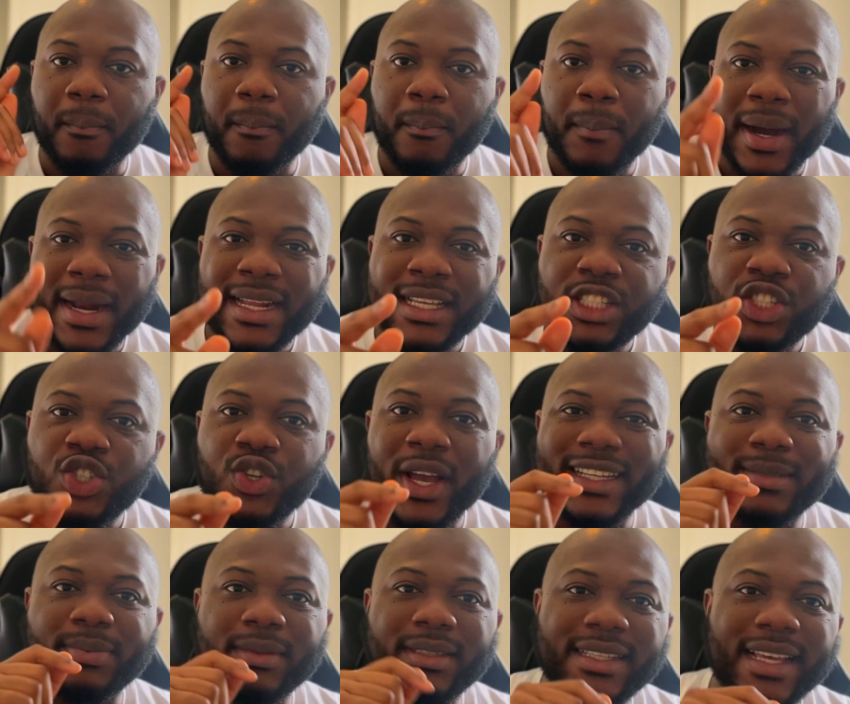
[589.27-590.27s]
managing your
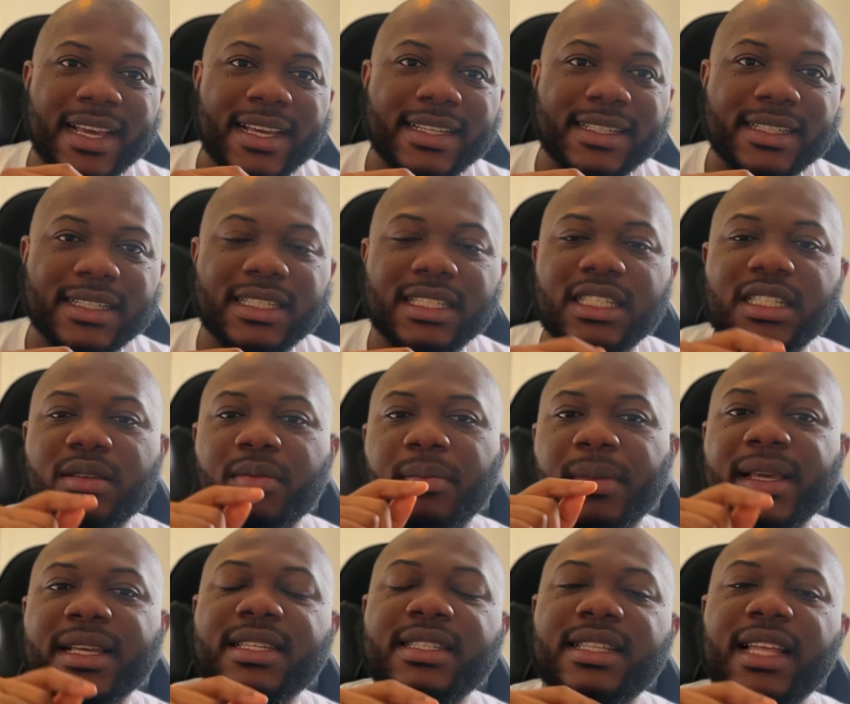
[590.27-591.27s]
expectations
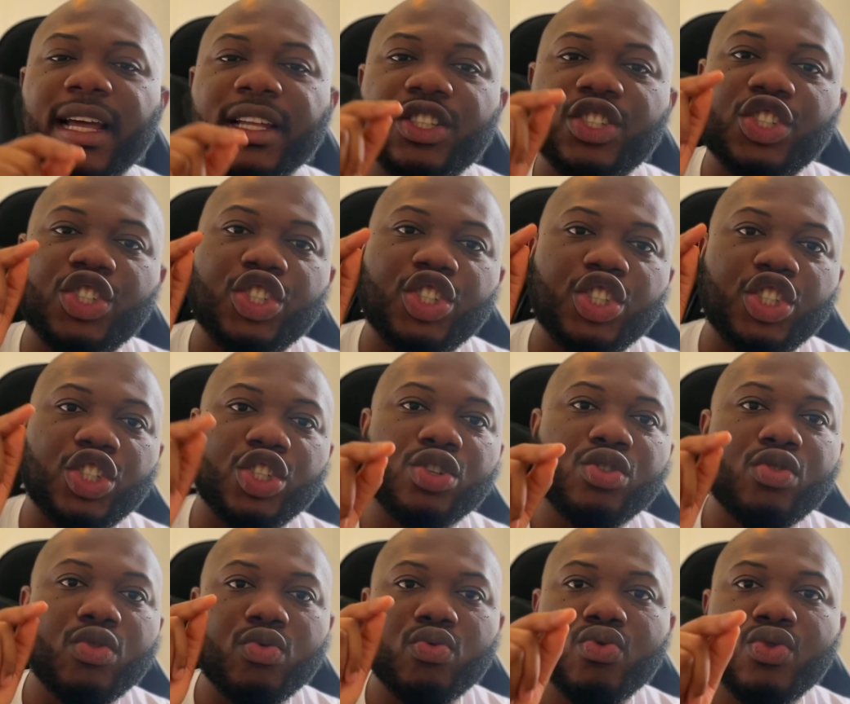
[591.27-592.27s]
means that you
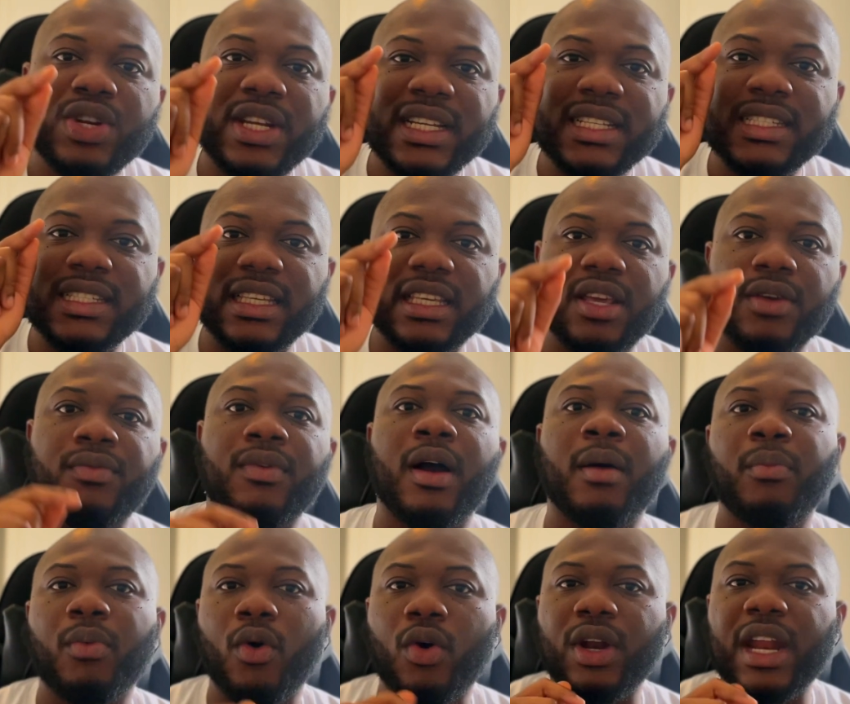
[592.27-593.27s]
wouldn't give
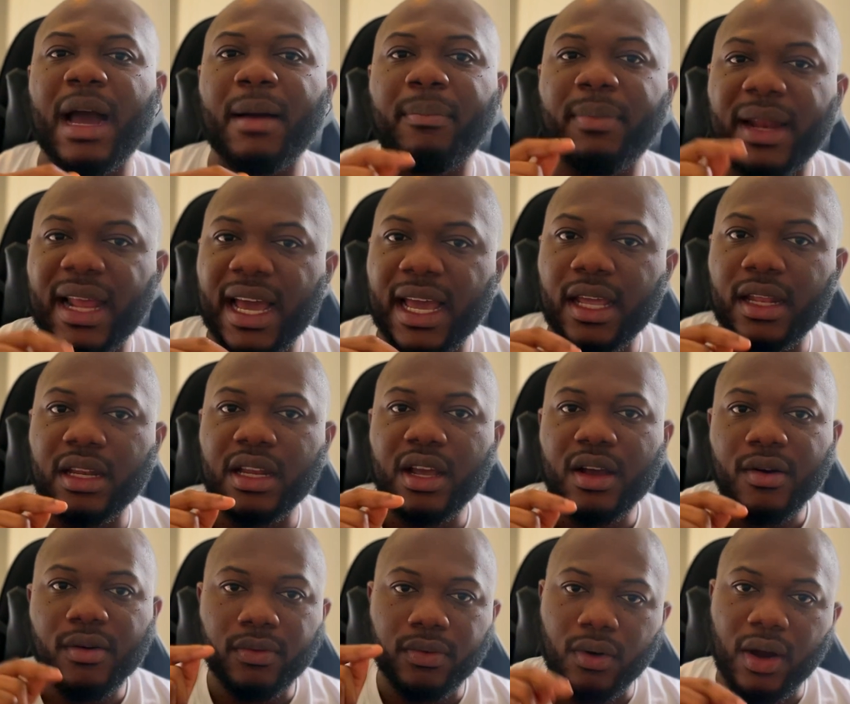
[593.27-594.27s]
up on applying
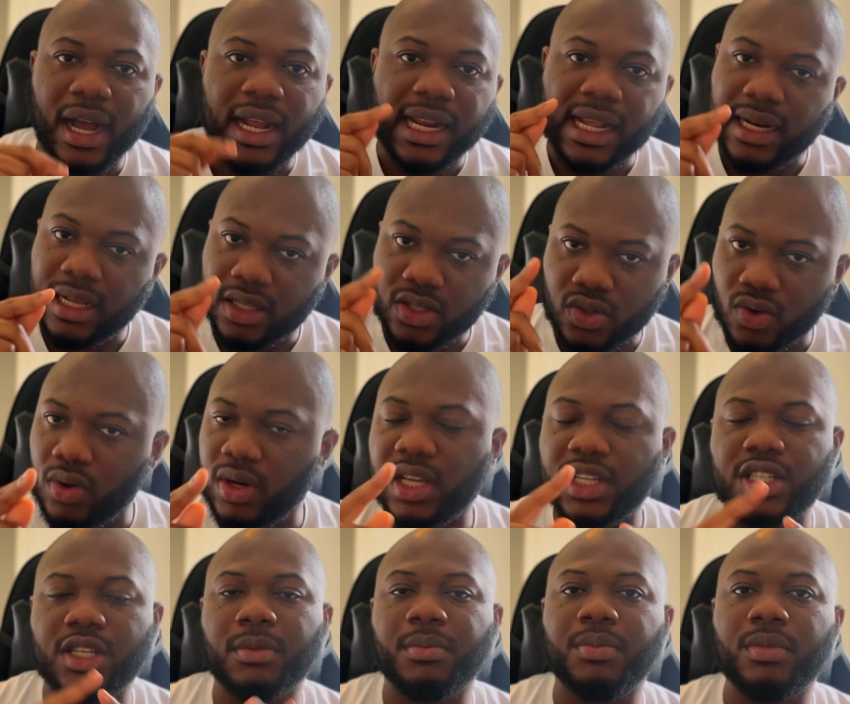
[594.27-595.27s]
for another
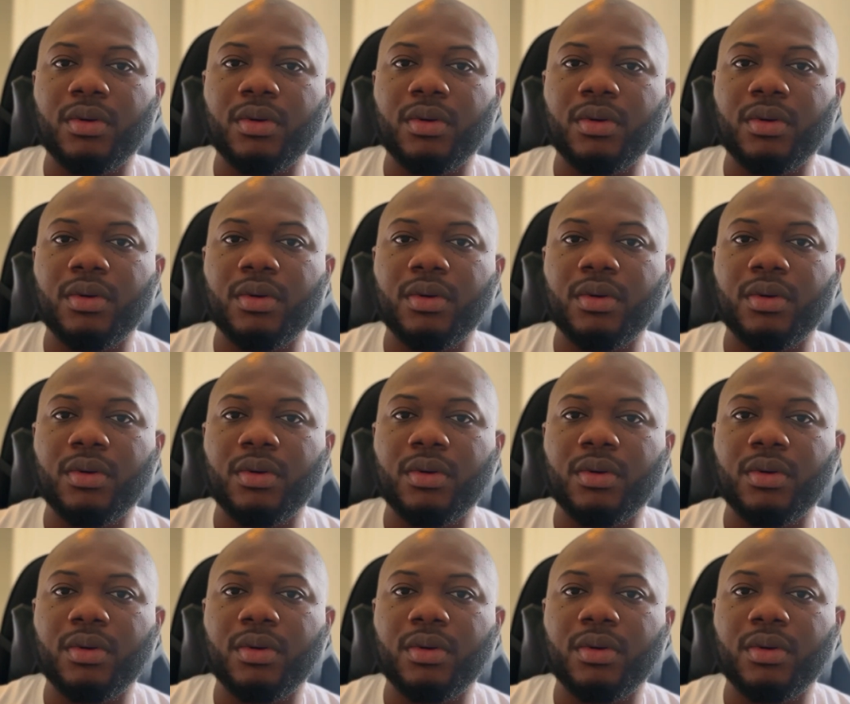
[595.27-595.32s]
scholarship.